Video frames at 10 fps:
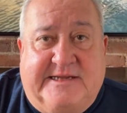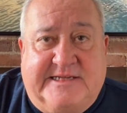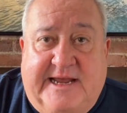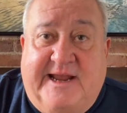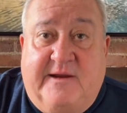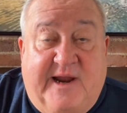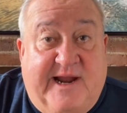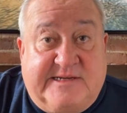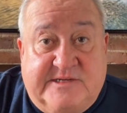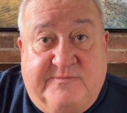to take our
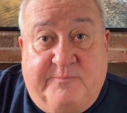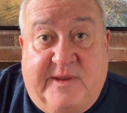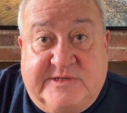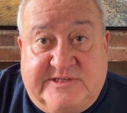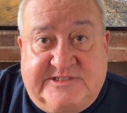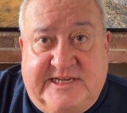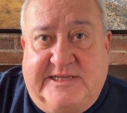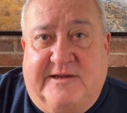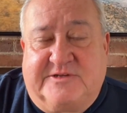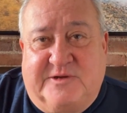eyes off
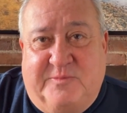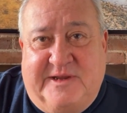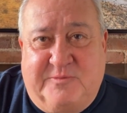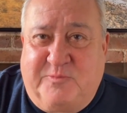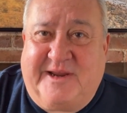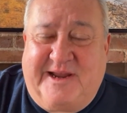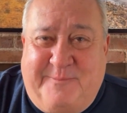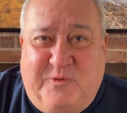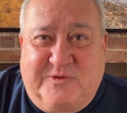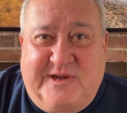Montecito so we can
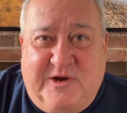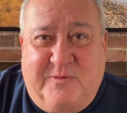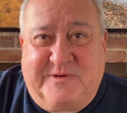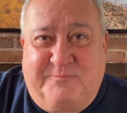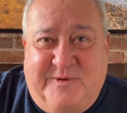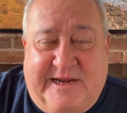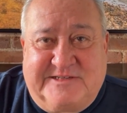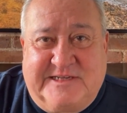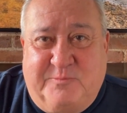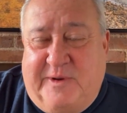recap all the glowing
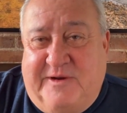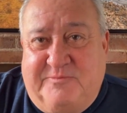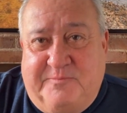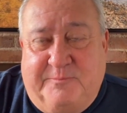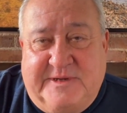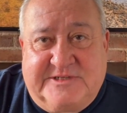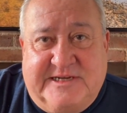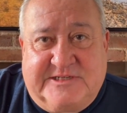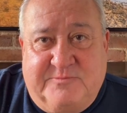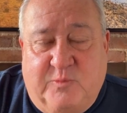press the wonderful
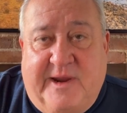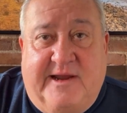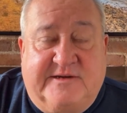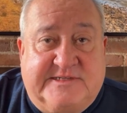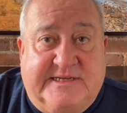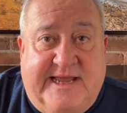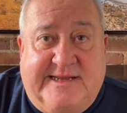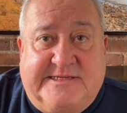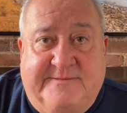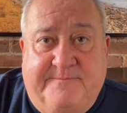Princess of Wales
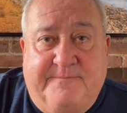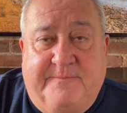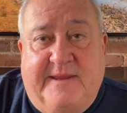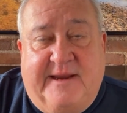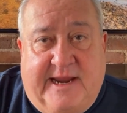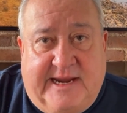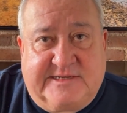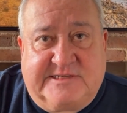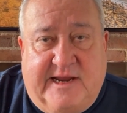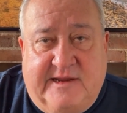gets.
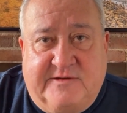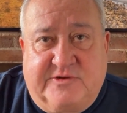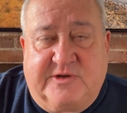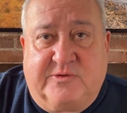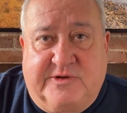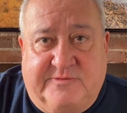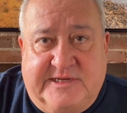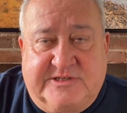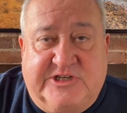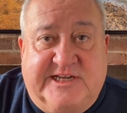In style, took a look at
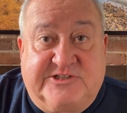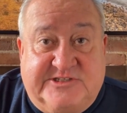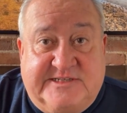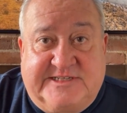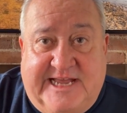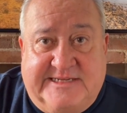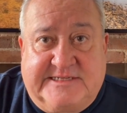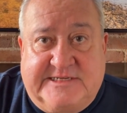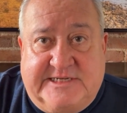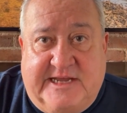the changes in
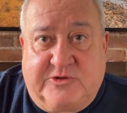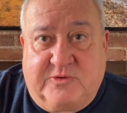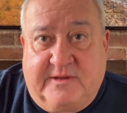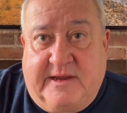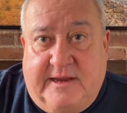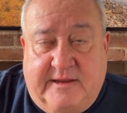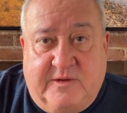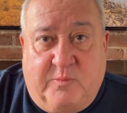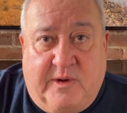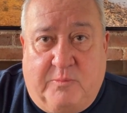Kate's schedule.
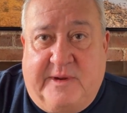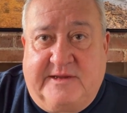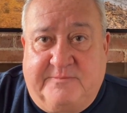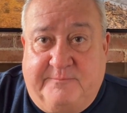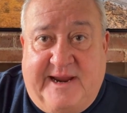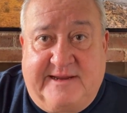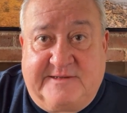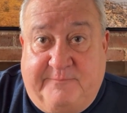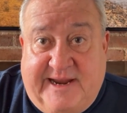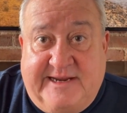The whirlwind of
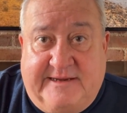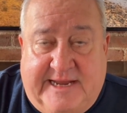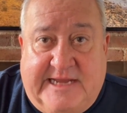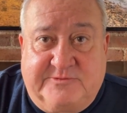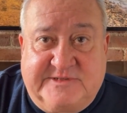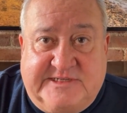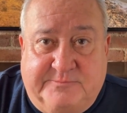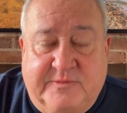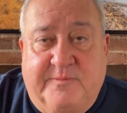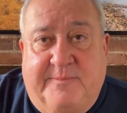back-to-back engagements has
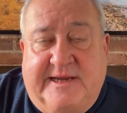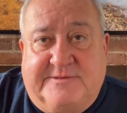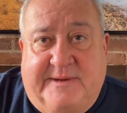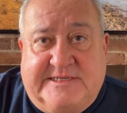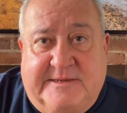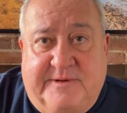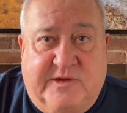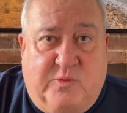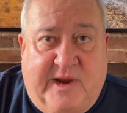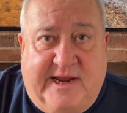been replaced by
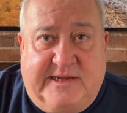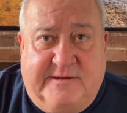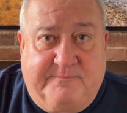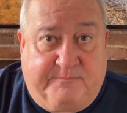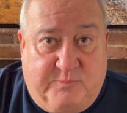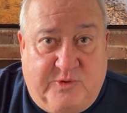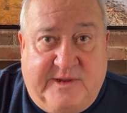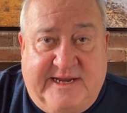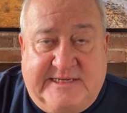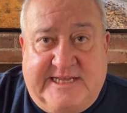something quieter,
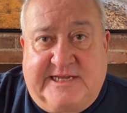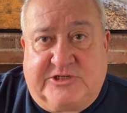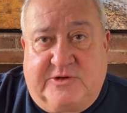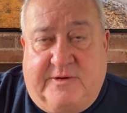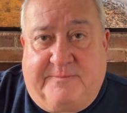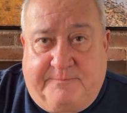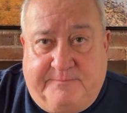more intentional.